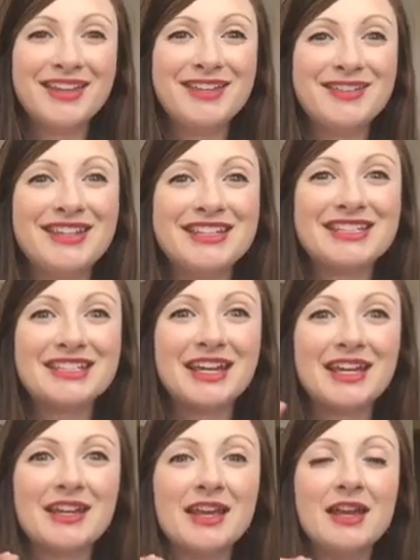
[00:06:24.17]
You need to
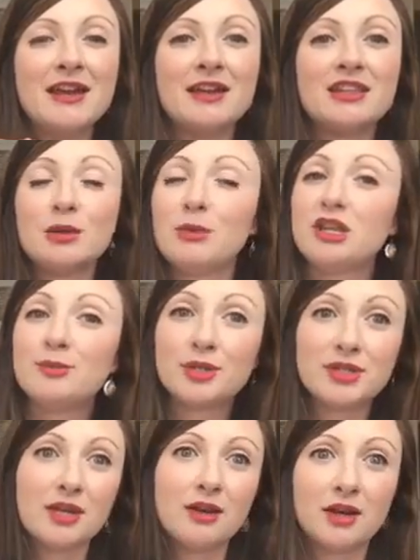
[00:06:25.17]
get somebody's
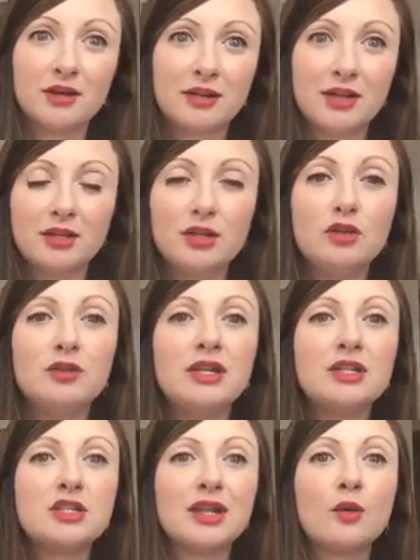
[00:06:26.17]
birthday card written. You
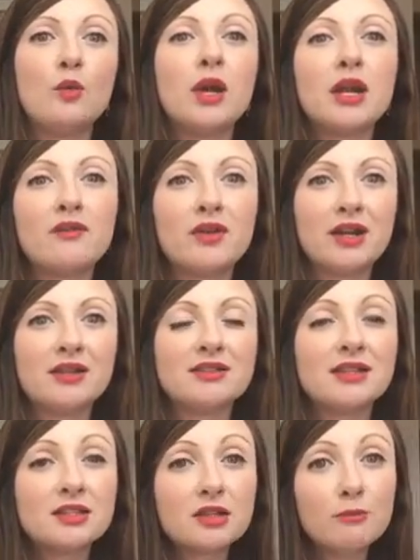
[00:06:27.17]
need to like whatever it is,
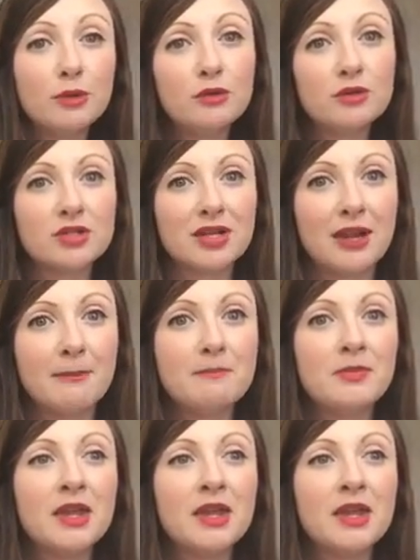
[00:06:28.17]
and that's computer time.